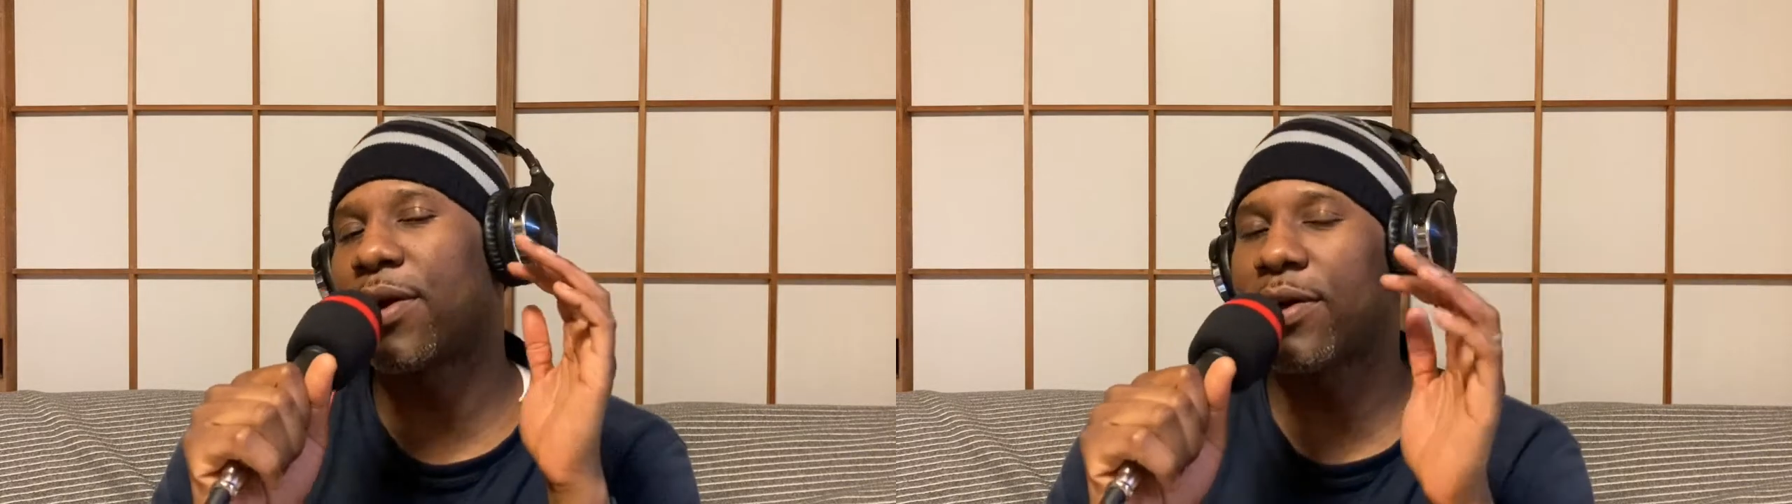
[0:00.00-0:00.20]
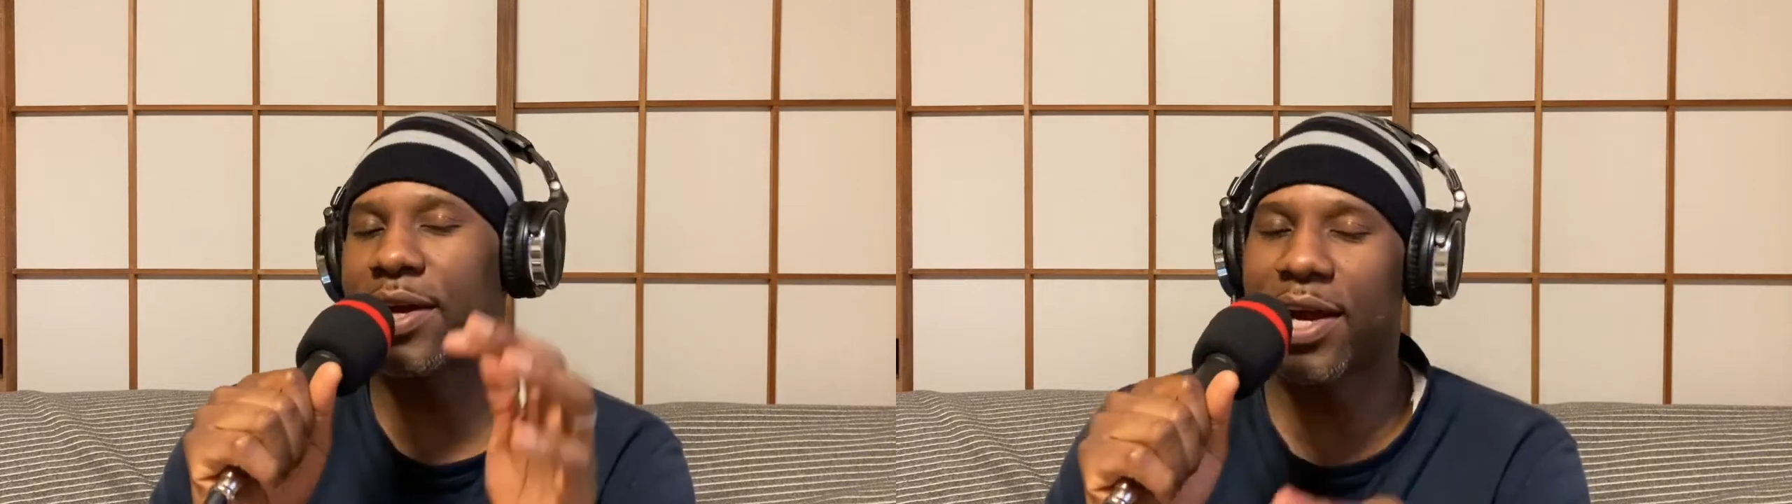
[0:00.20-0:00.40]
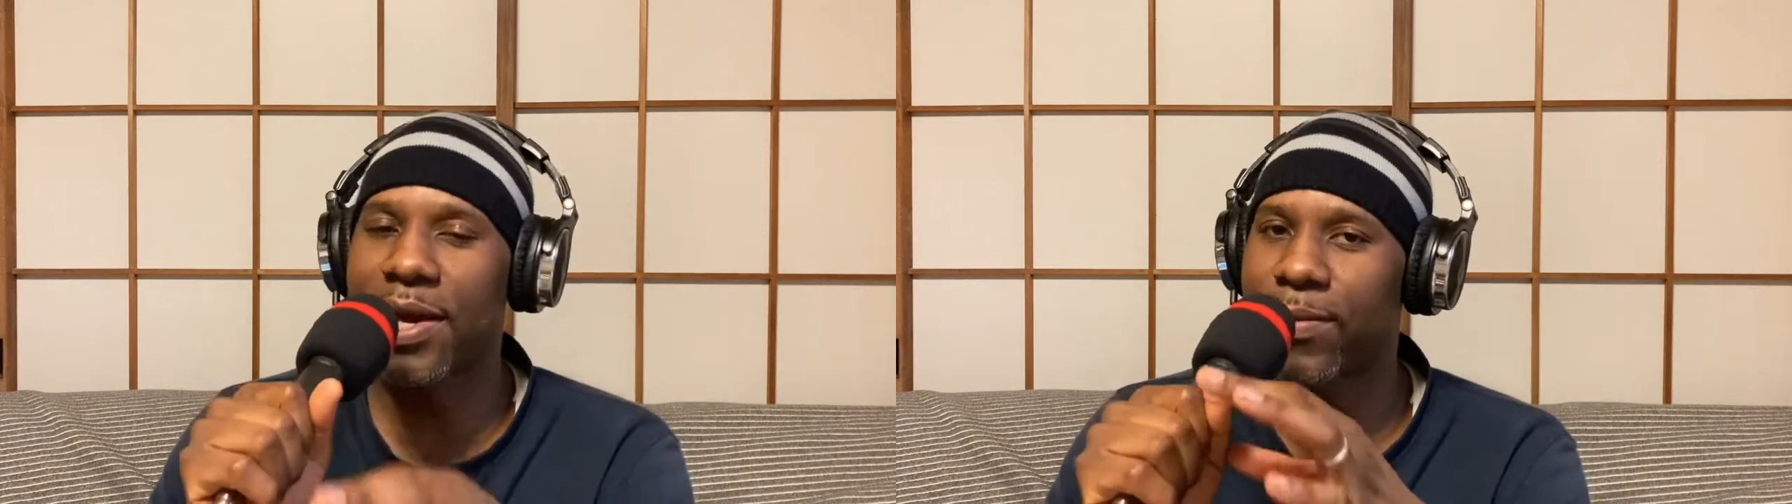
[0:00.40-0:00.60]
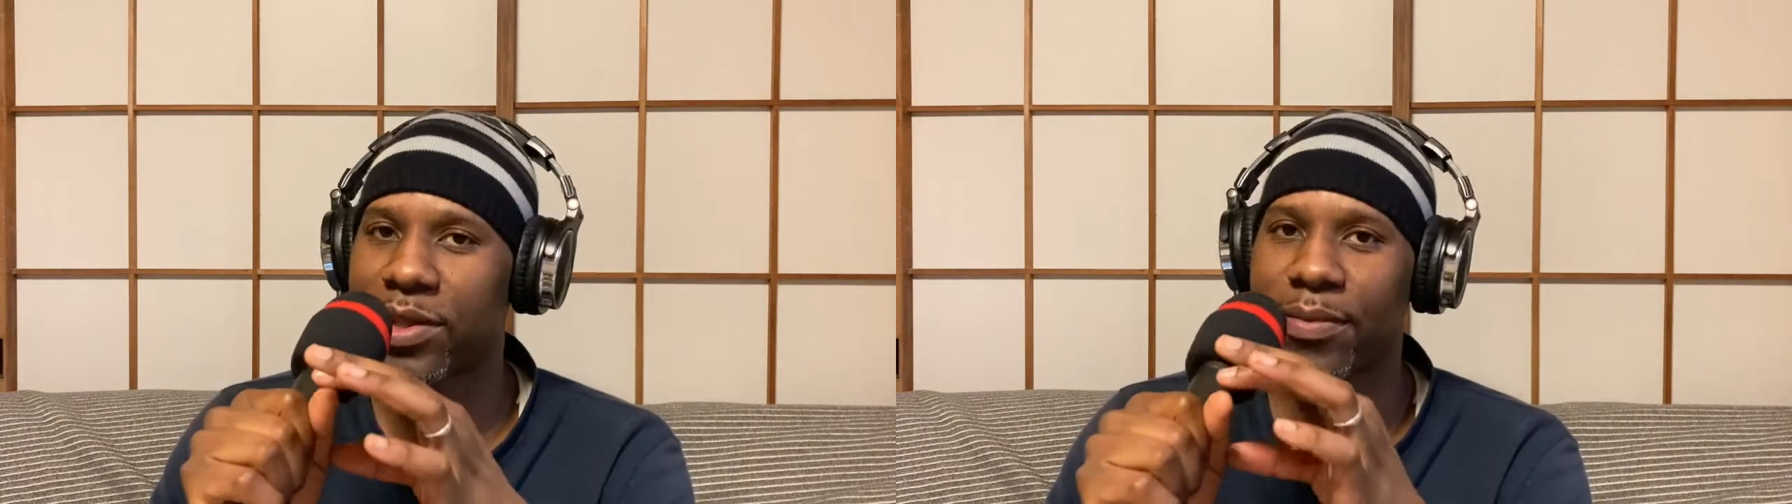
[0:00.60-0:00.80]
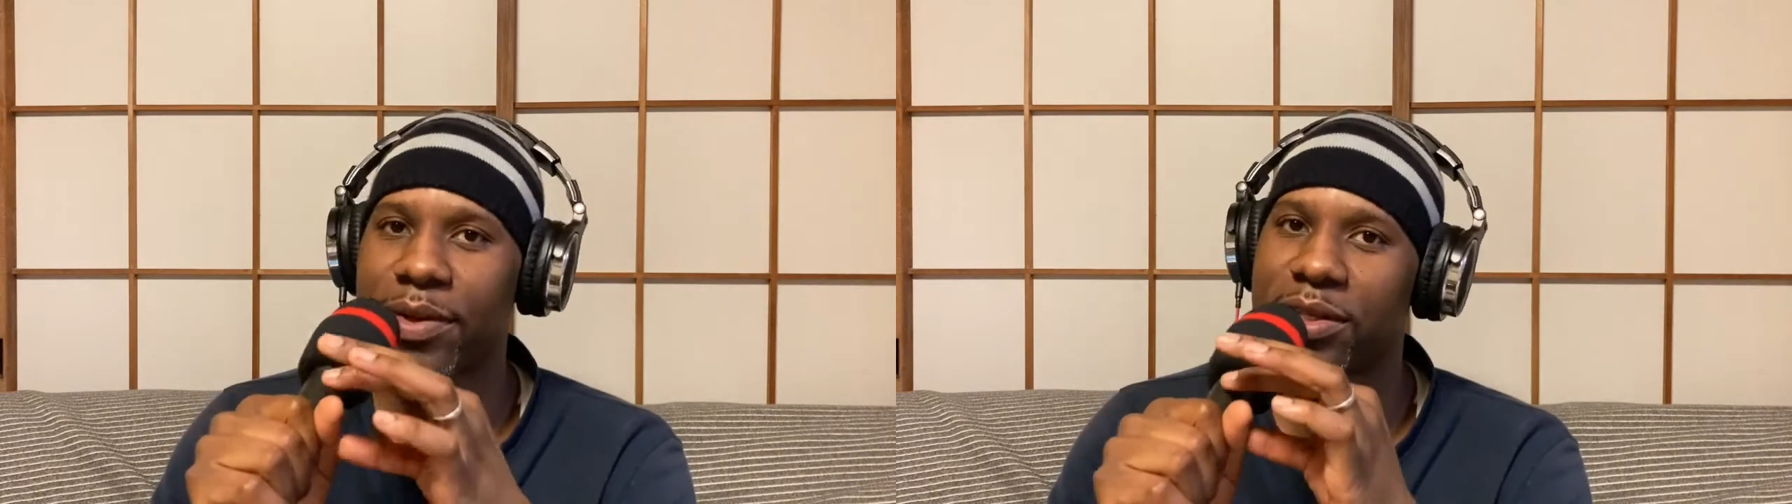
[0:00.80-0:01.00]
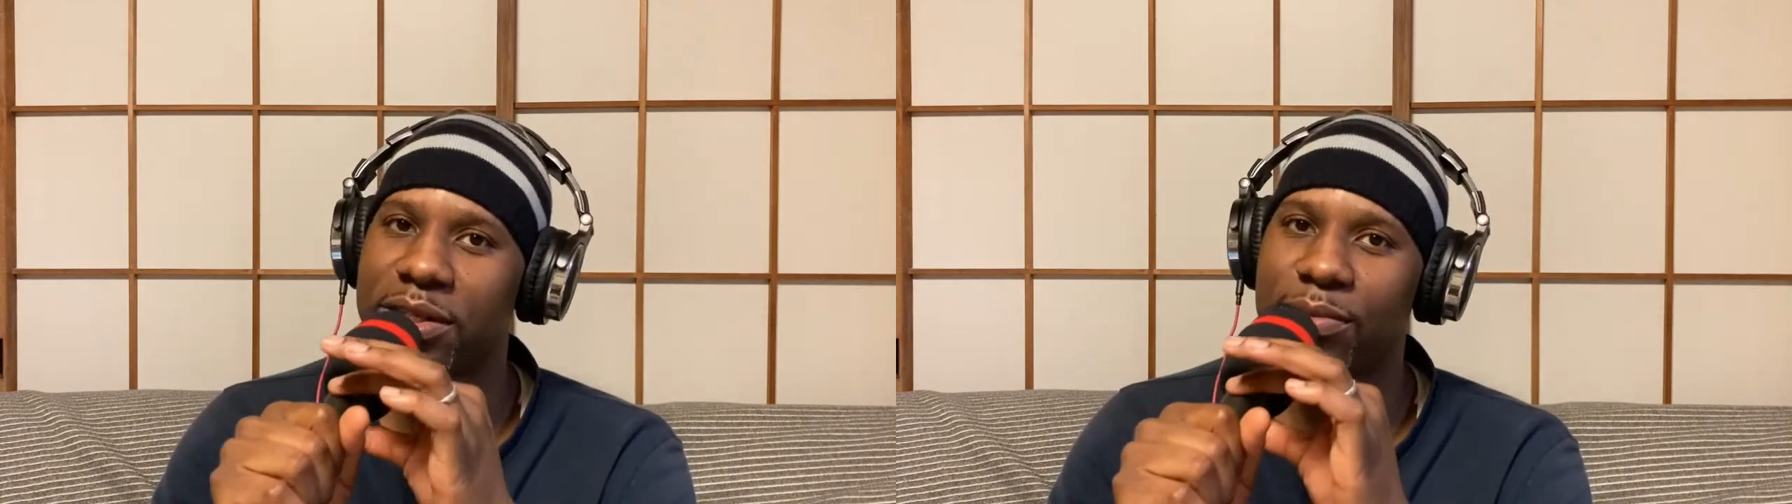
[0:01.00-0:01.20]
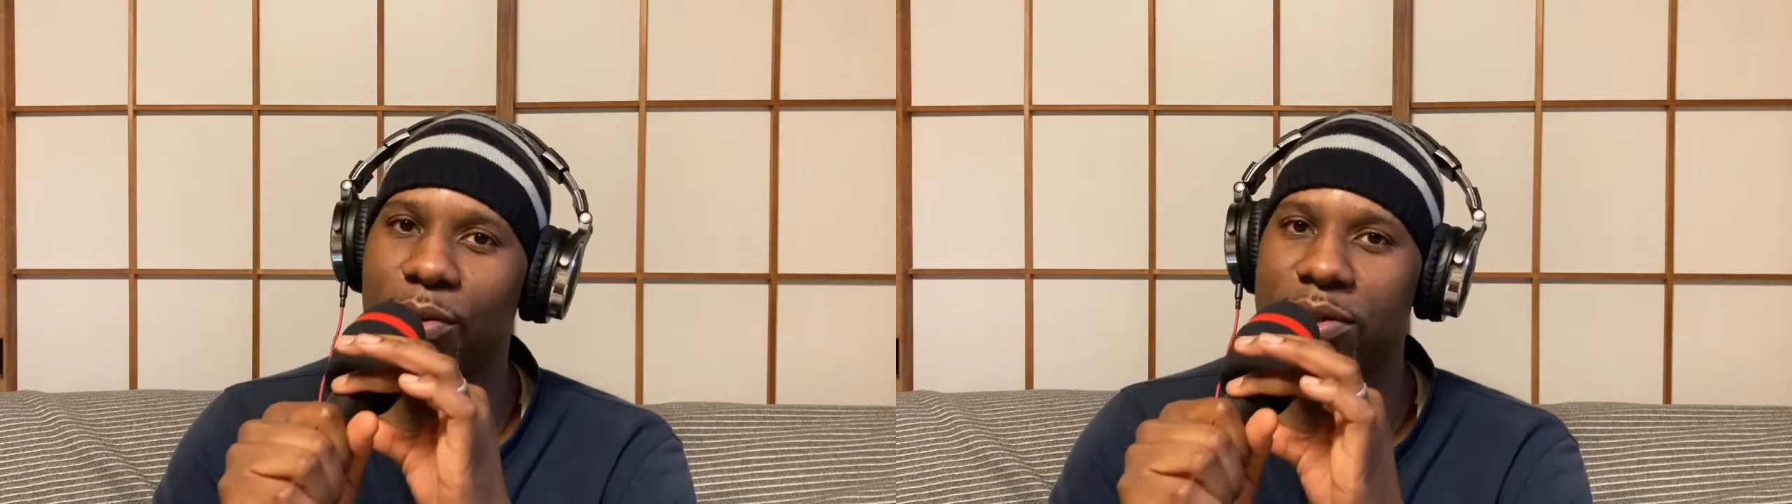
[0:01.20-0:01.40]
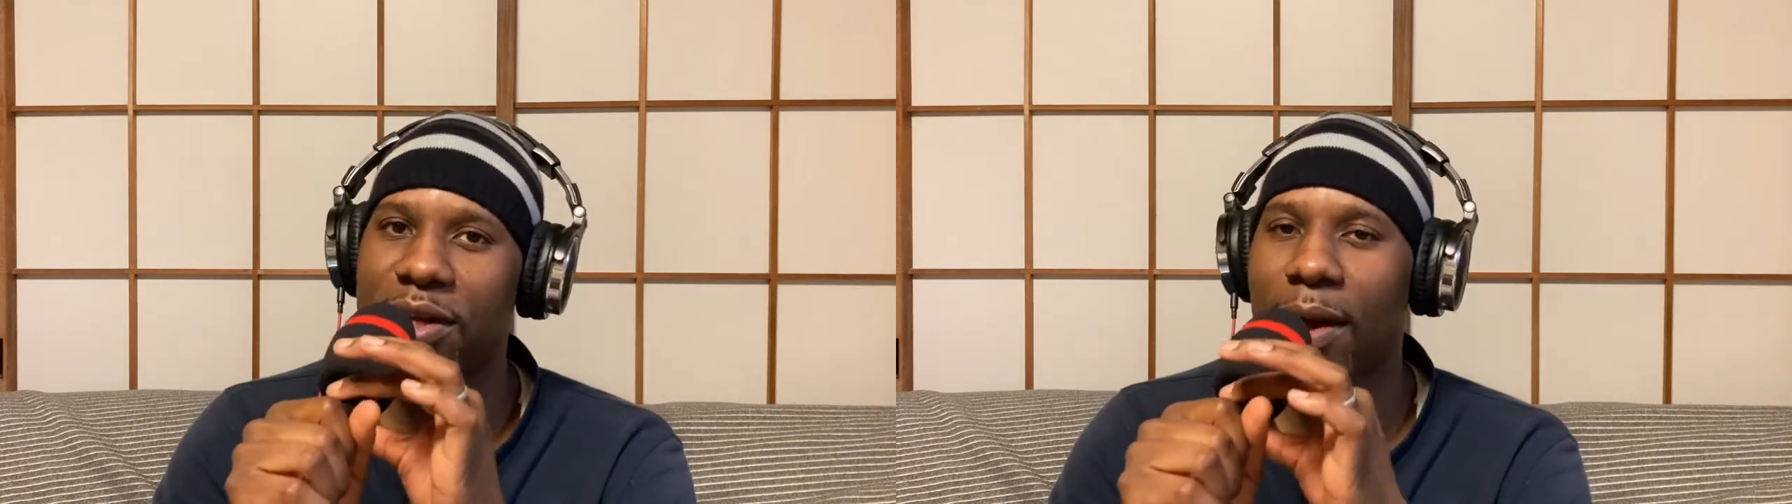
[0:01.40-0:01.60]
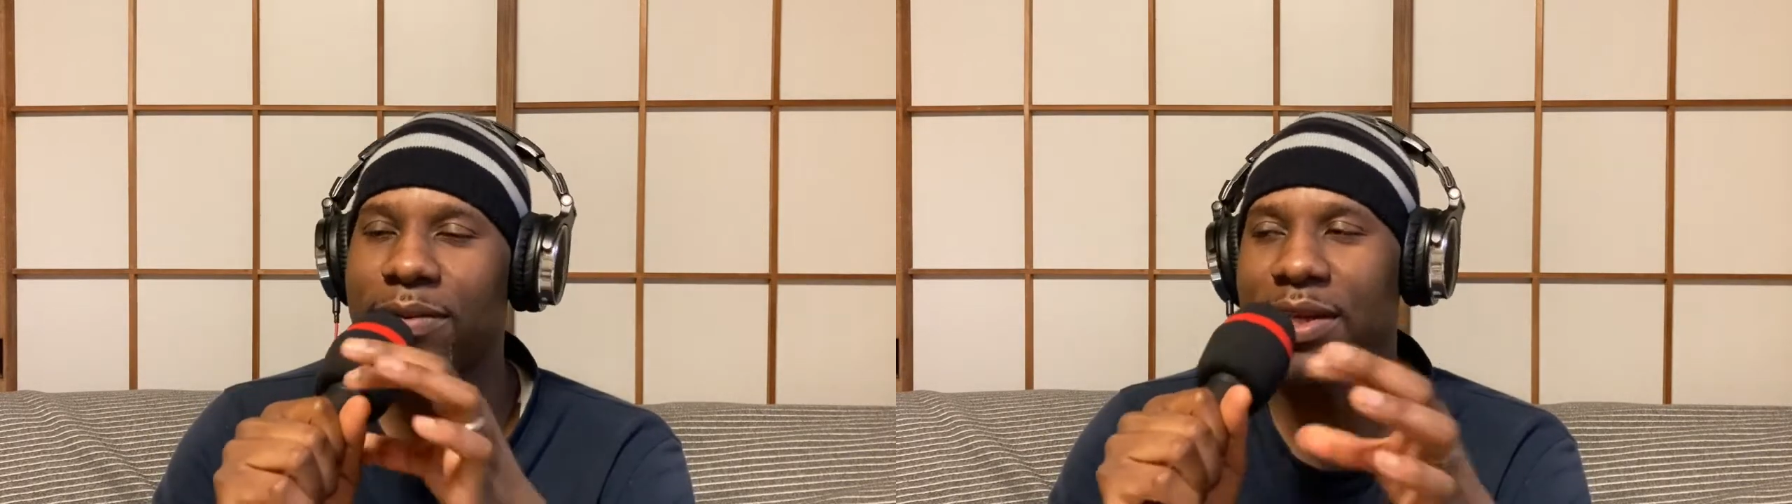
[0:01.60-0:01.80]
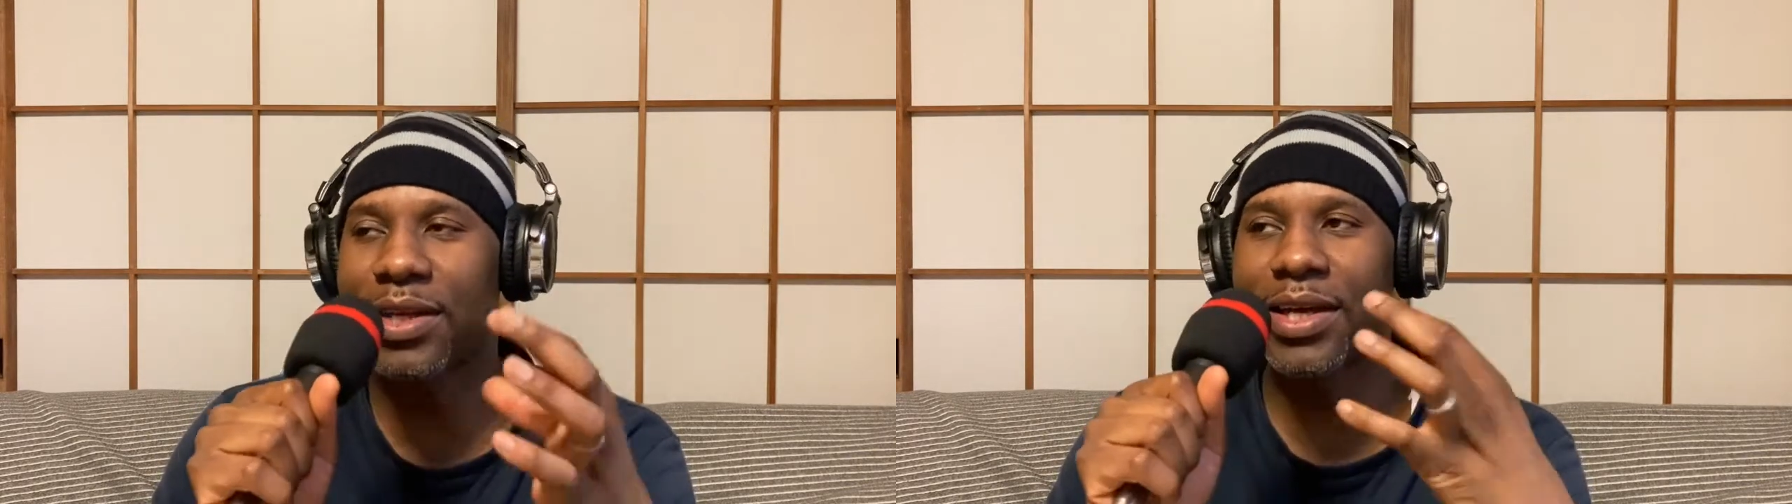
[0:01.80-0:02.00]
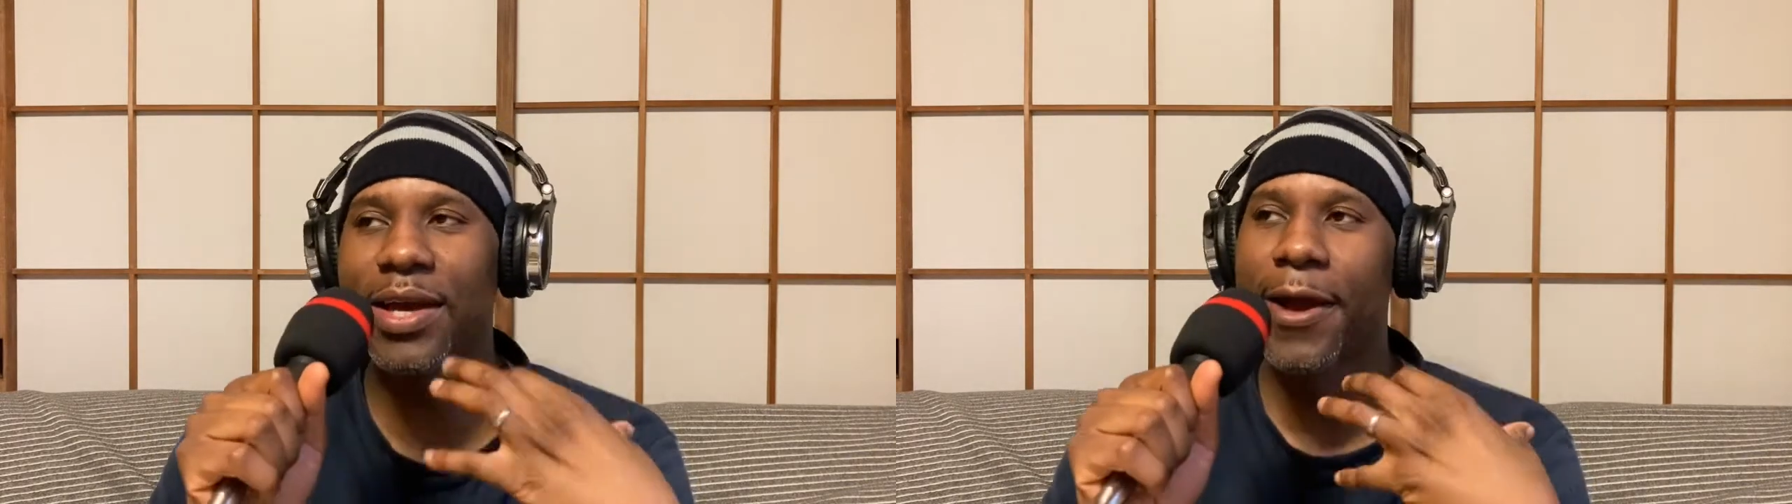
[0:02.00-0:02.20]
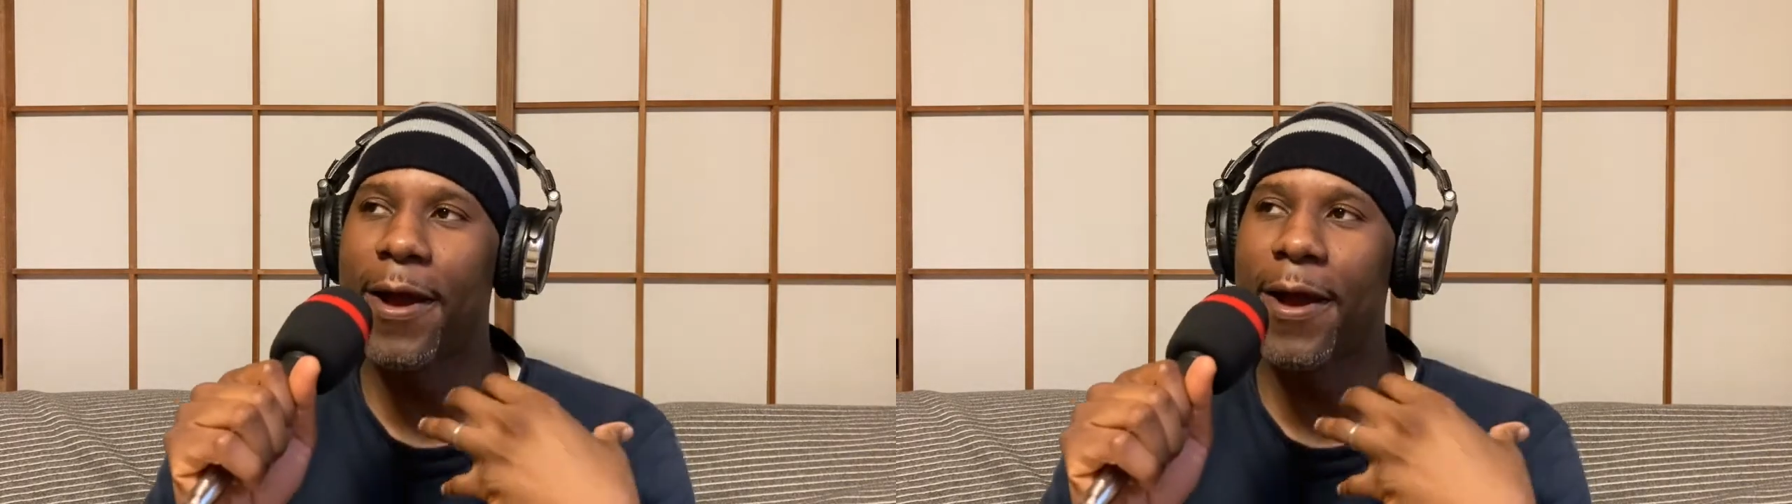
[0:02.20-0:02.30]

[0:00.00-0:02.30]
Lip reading: arcade with a bunch of small shops in it.